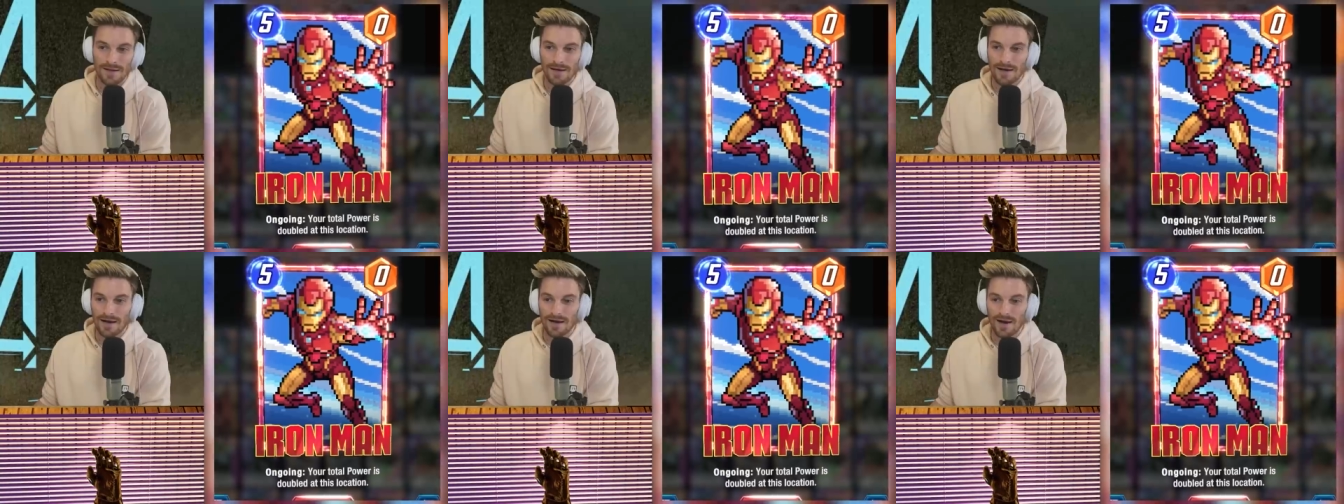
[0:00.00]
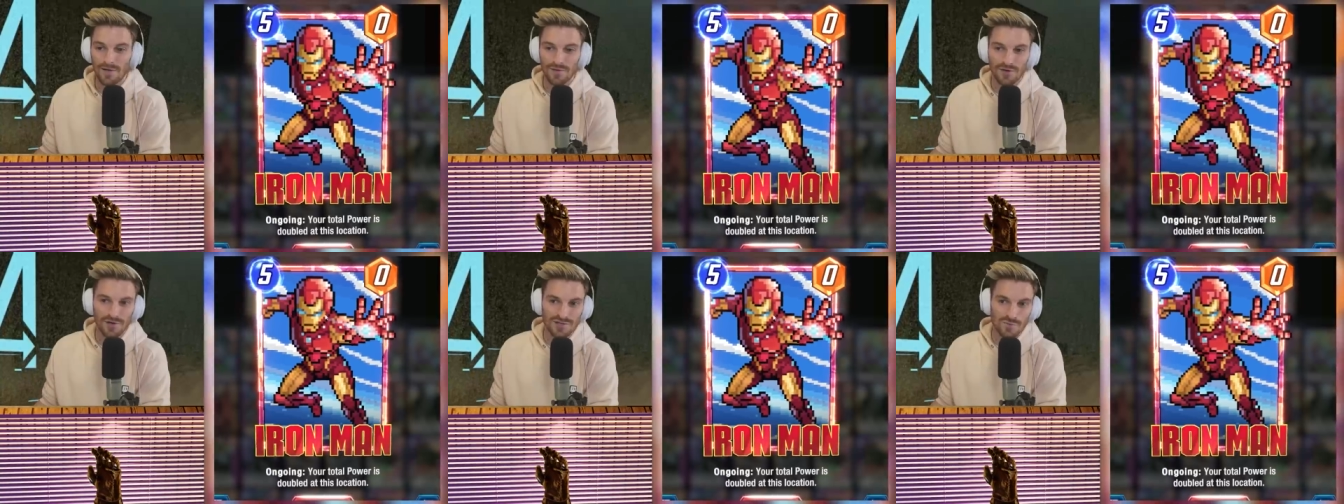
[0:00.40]
Uh,
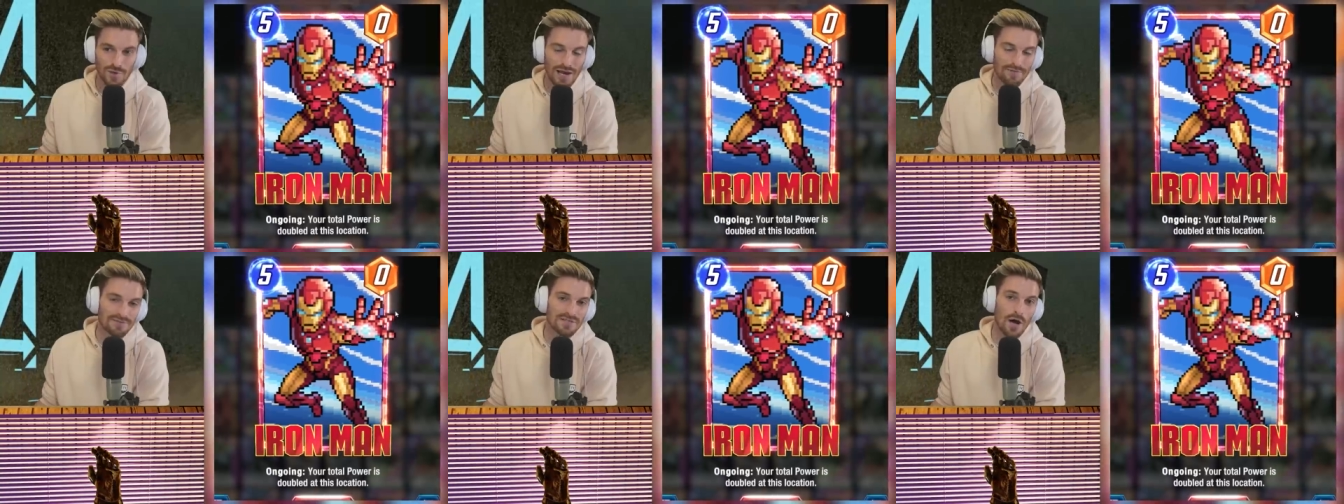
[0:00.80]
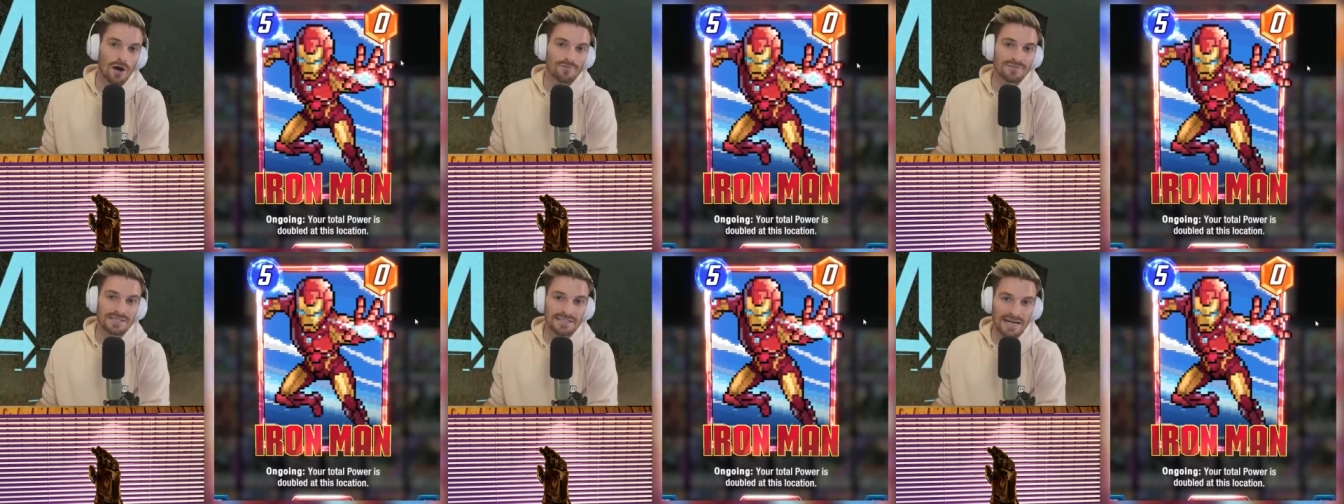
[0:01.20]
other cards we have is
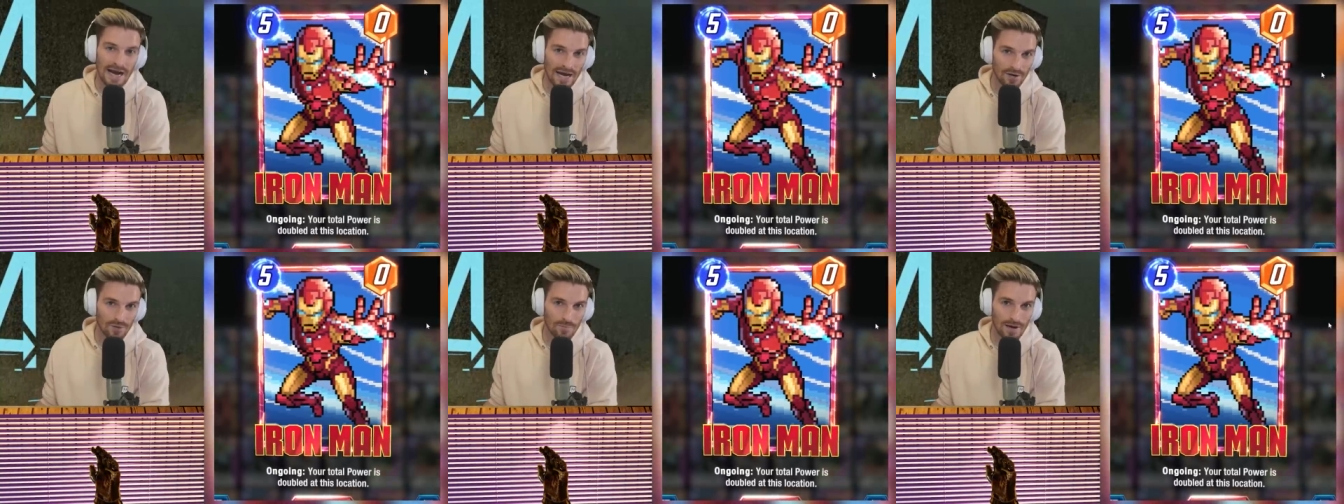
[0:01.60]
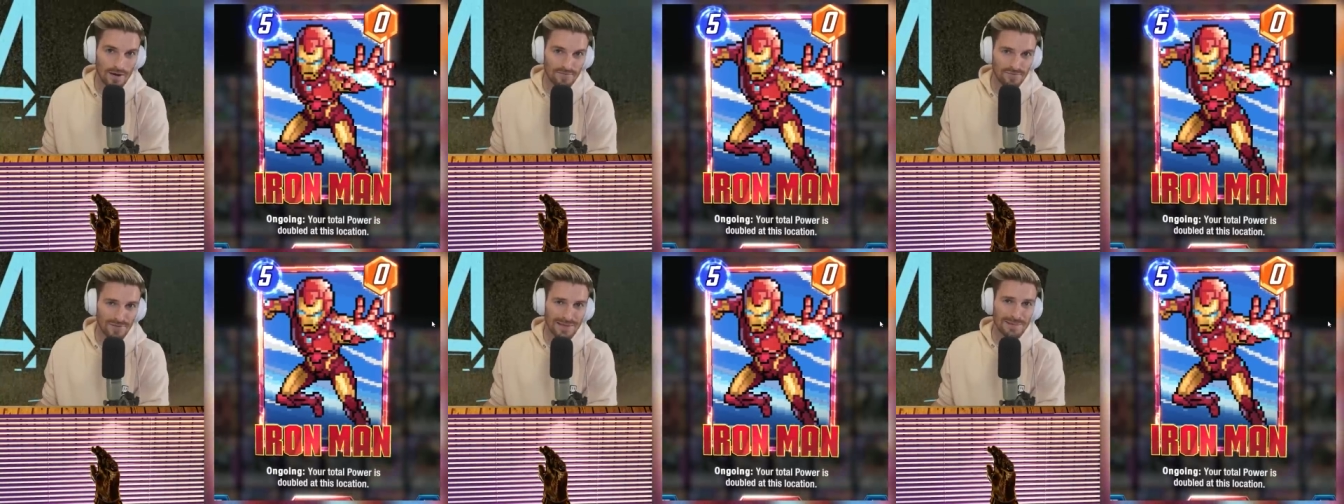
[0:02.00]
obviously Iron Man
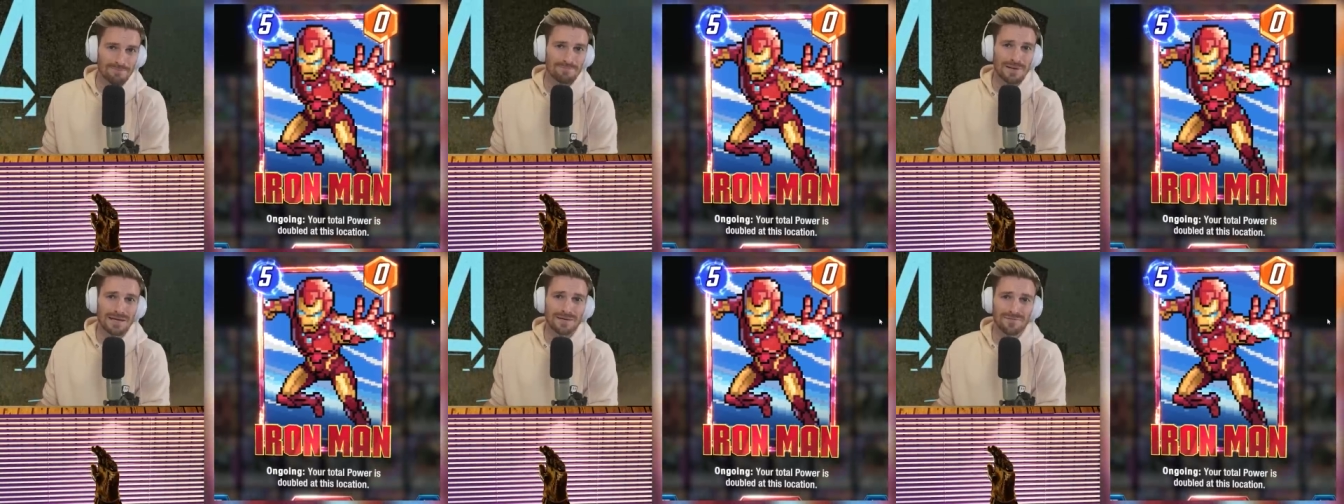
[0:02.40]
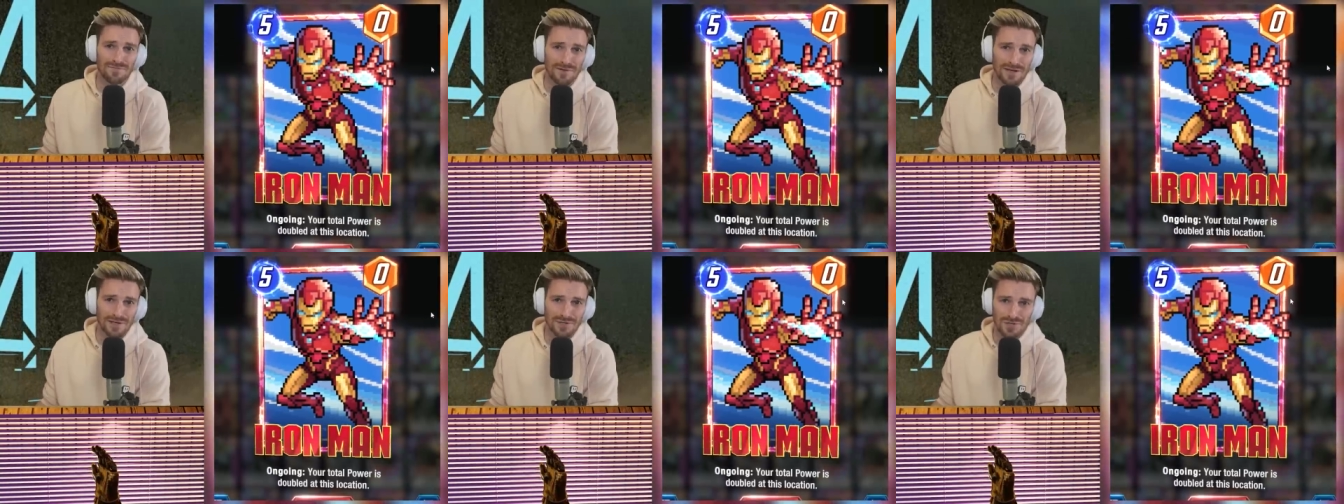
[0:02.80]
for the big
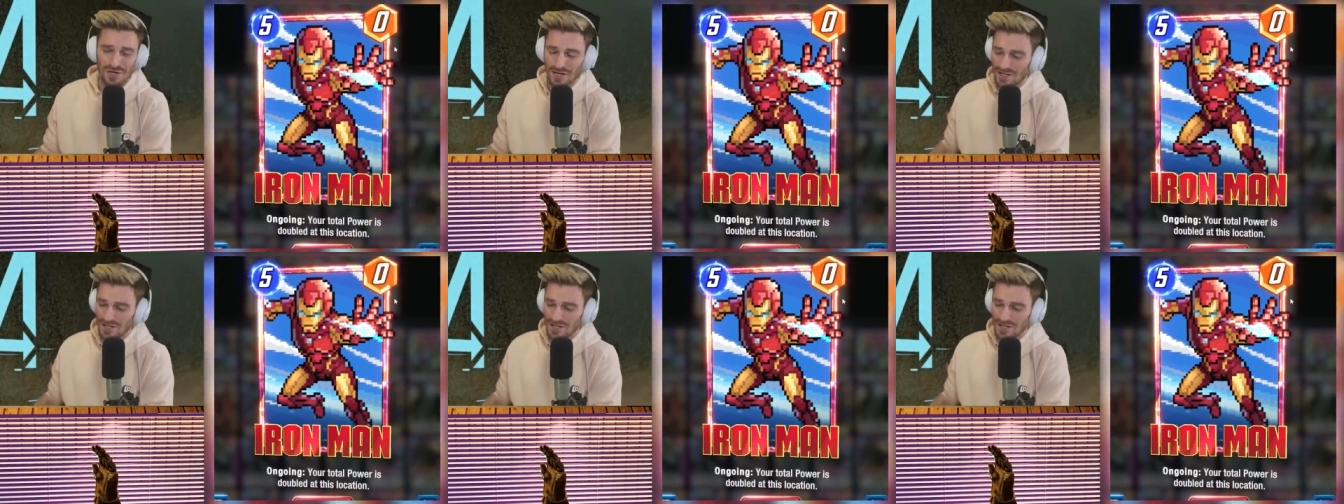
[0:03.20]
finish,